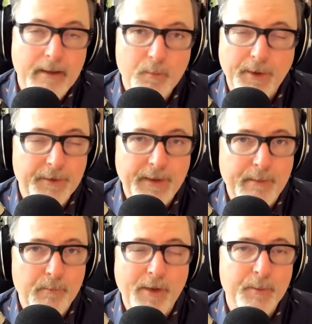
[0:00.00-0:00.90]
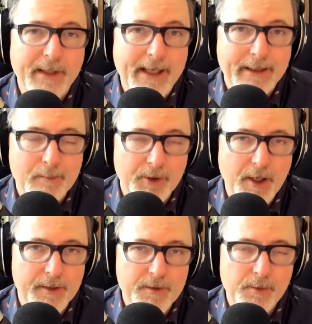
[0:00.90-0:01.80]
Whether we get them or
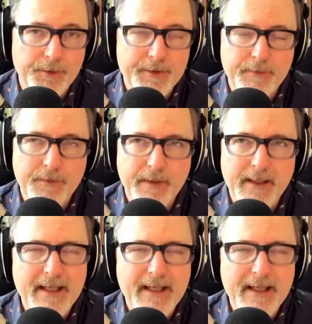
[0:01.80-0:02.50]
not is a whole different thing.